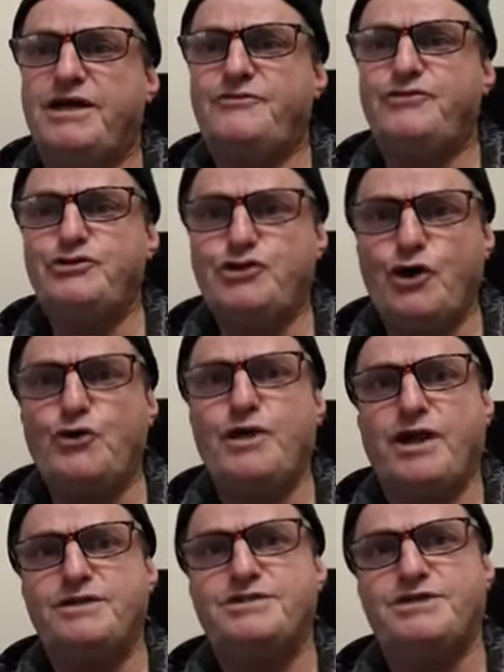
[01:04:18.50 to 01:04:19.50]
If you
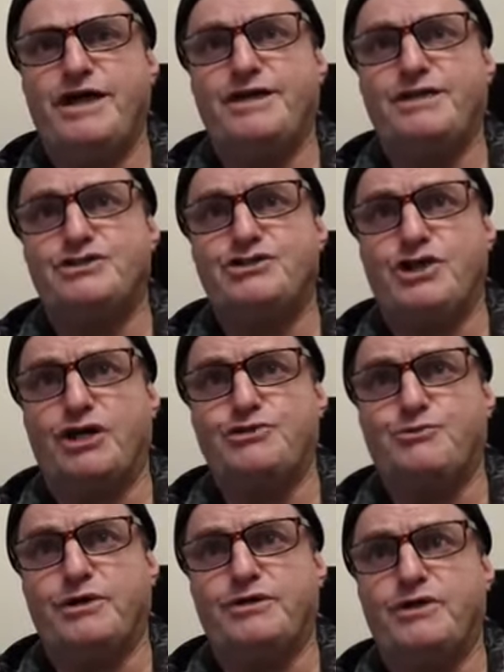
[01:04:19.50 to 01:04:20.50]
don't understand its
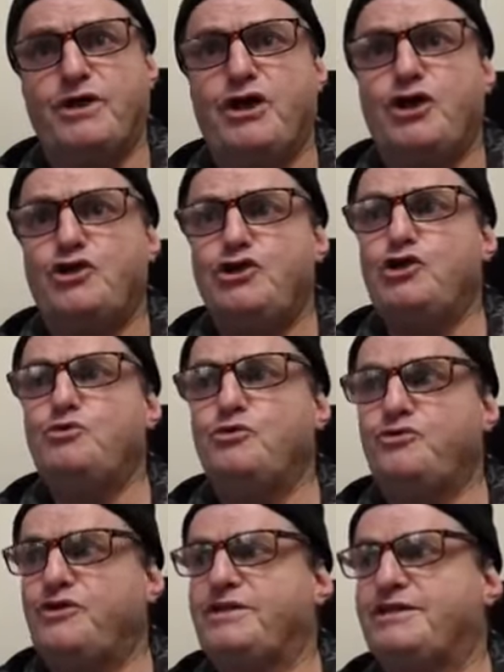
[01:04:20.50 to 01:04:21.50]
judgment, you
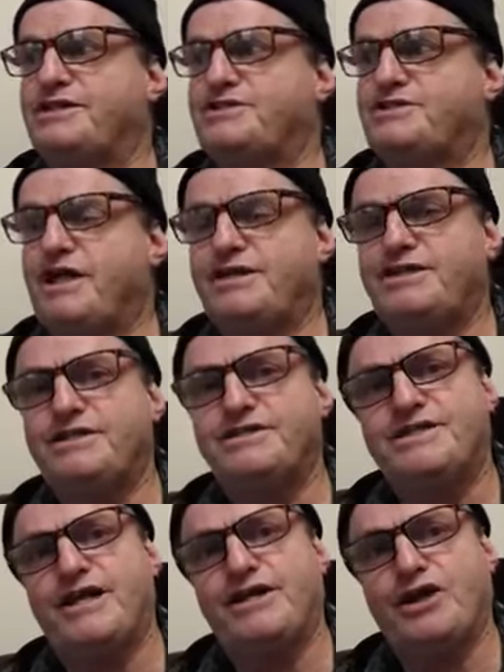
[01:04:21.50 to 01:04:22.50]
will think that Satan
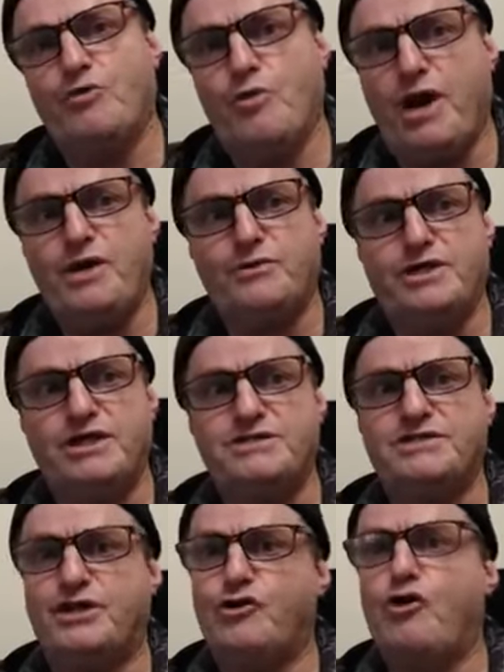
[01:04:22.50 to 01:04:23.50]
is getting away with
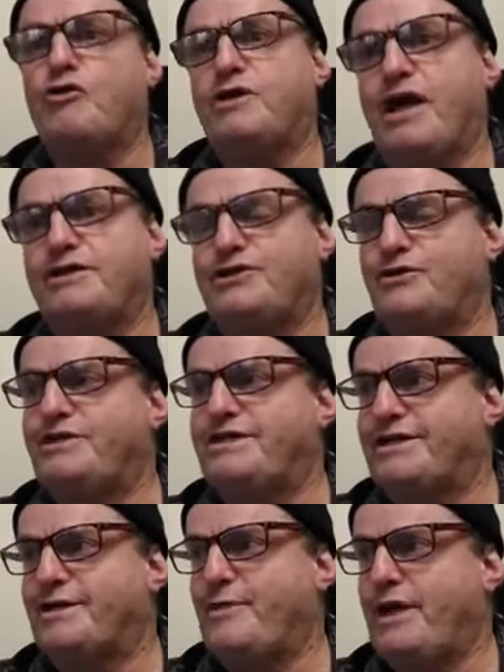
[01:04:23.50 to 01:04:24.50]
this and God can't do
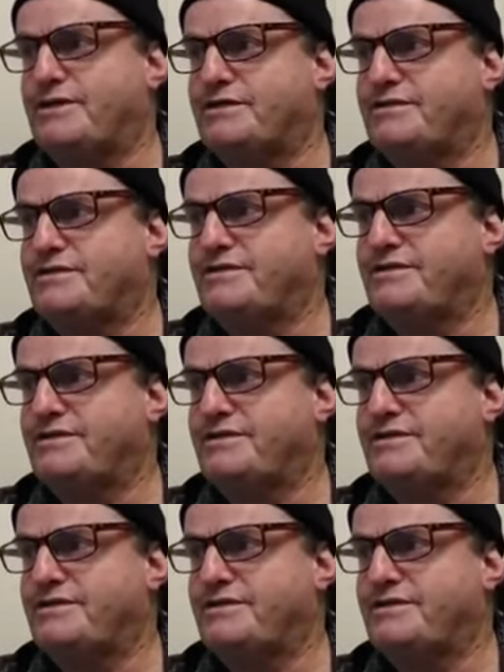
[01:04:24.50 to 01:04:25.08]
anything about it.